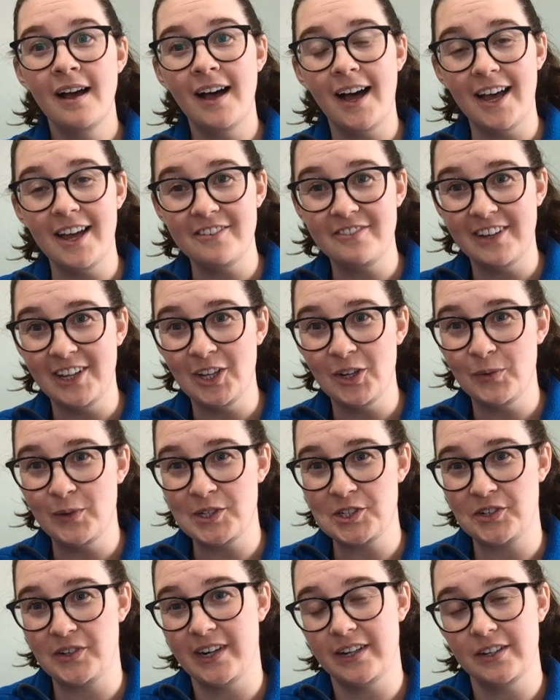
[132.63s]
Hi, fellow
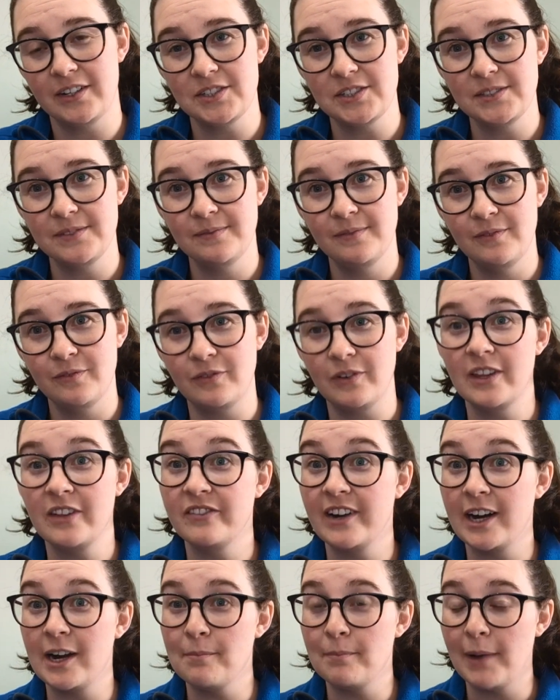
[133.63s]
Wish Granters. From the
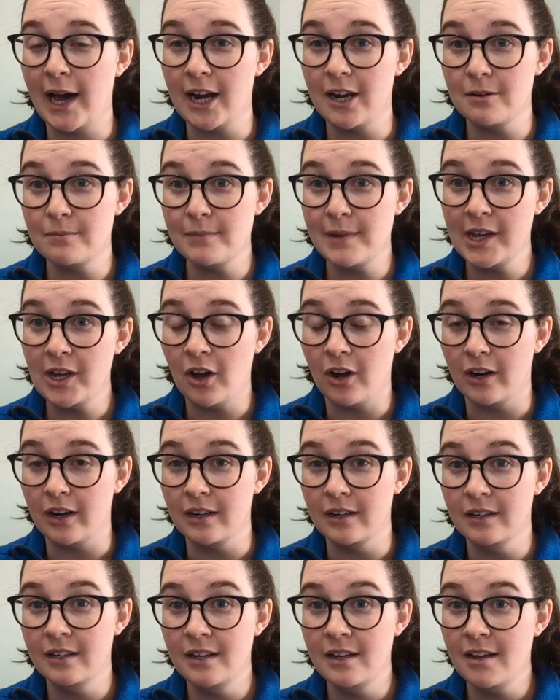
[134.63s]
very bottom of my
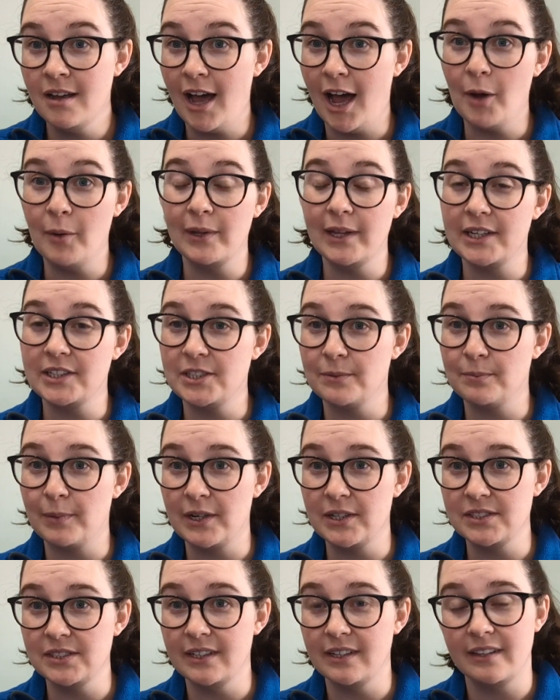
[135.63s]
heart, I would like to
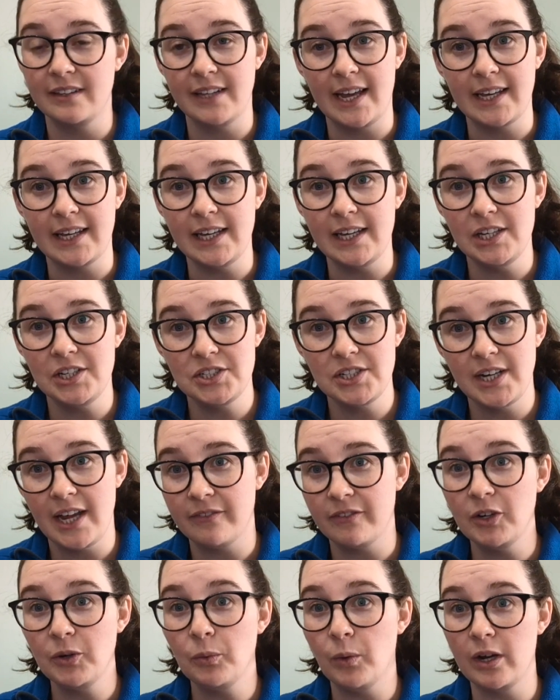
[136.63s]
personally thank each and
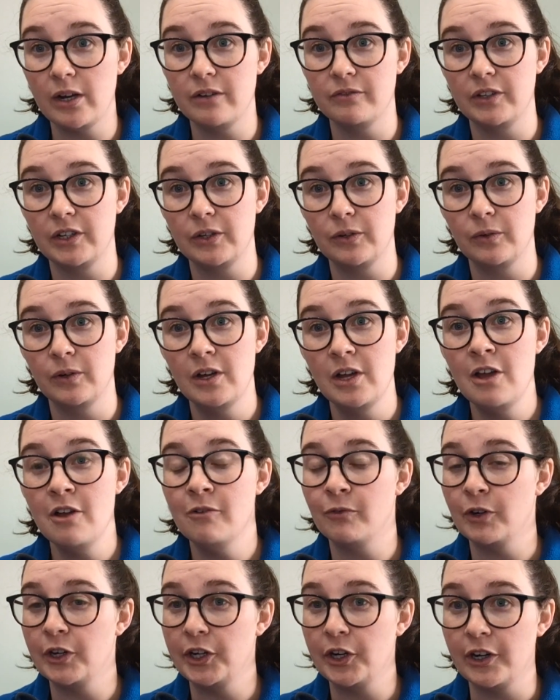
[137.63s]
every one of you
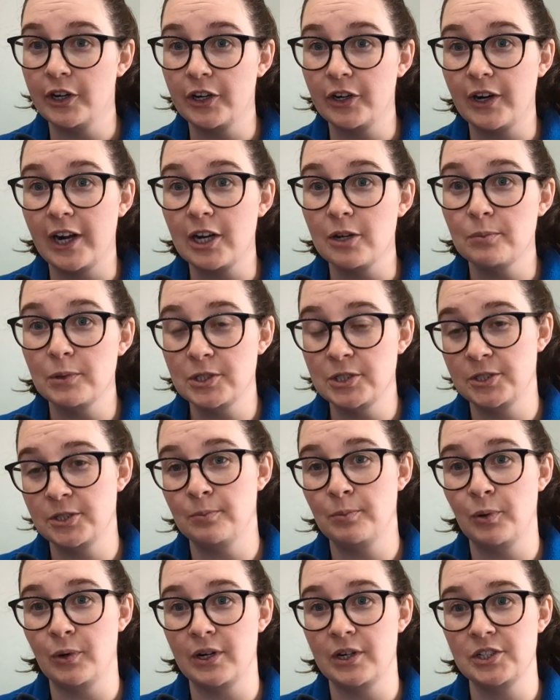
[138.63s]
for your incredible
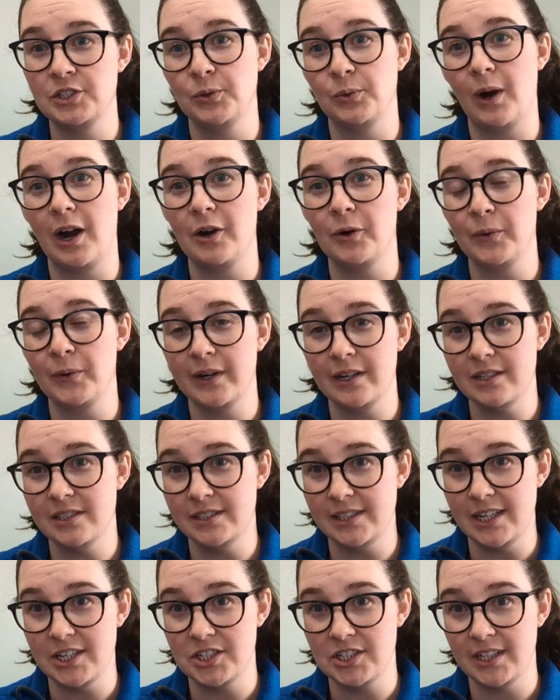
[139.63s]
support to our
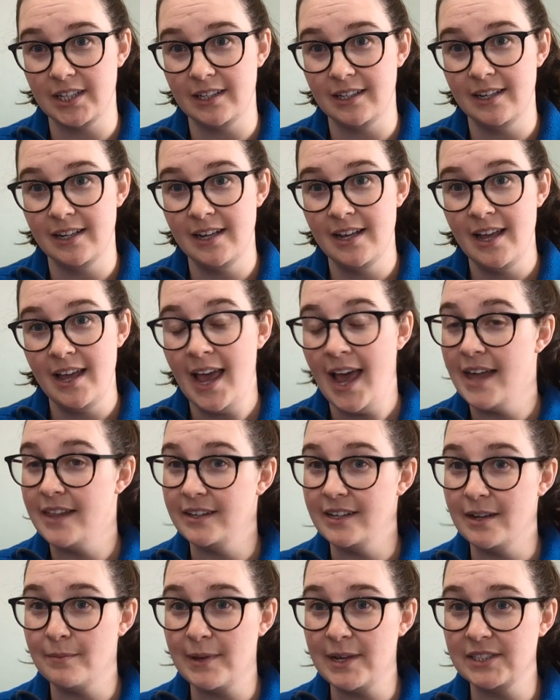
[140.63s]
organization and
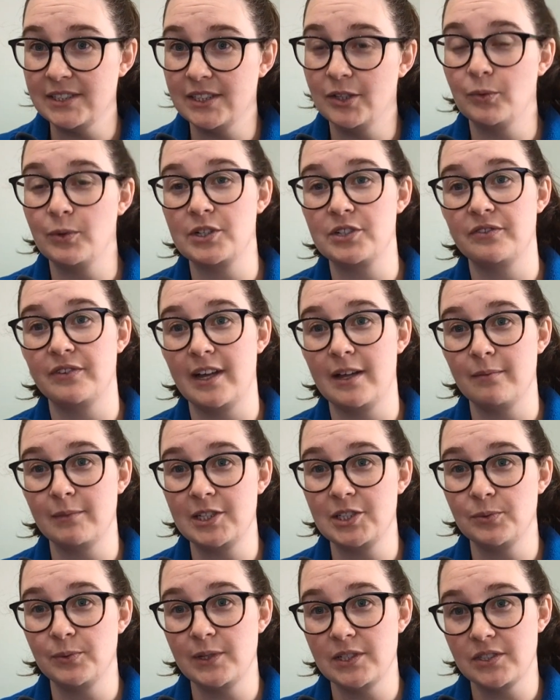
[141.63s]
the amazing Wish
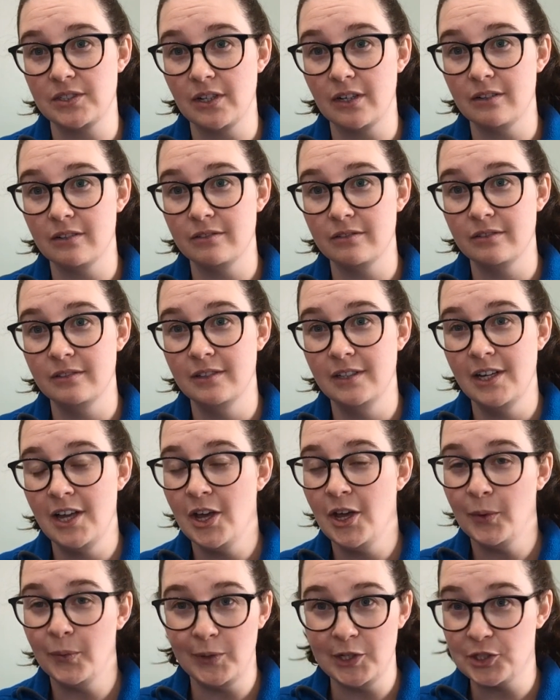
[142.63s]
families we serve.
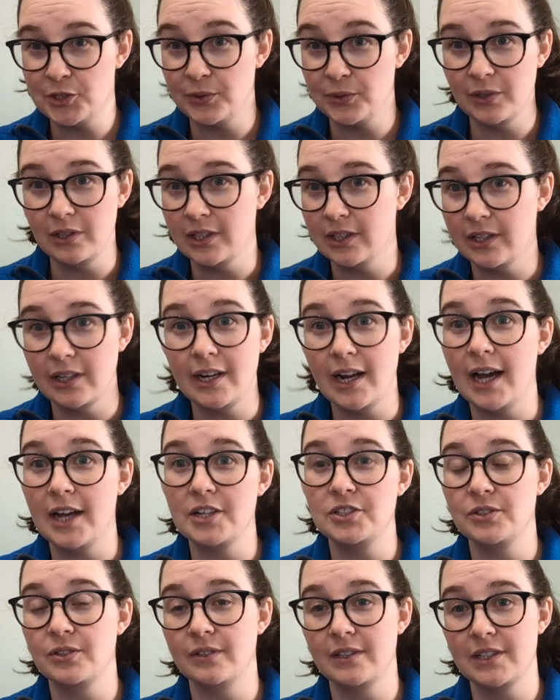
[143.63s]
We truly could
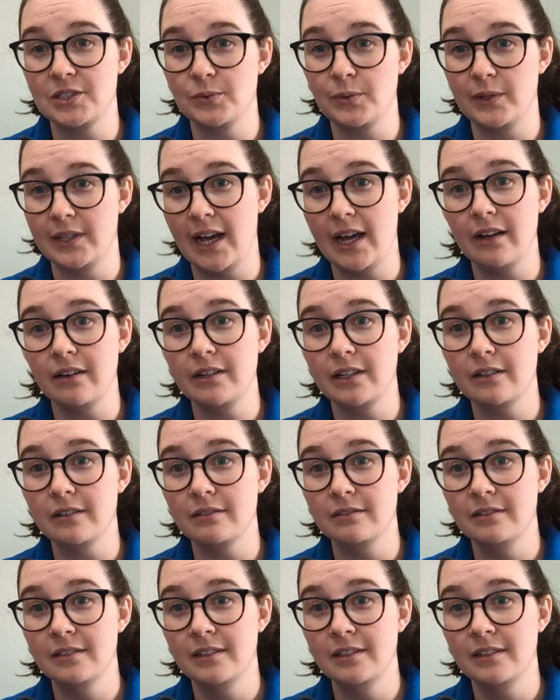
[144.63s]
not do this without you.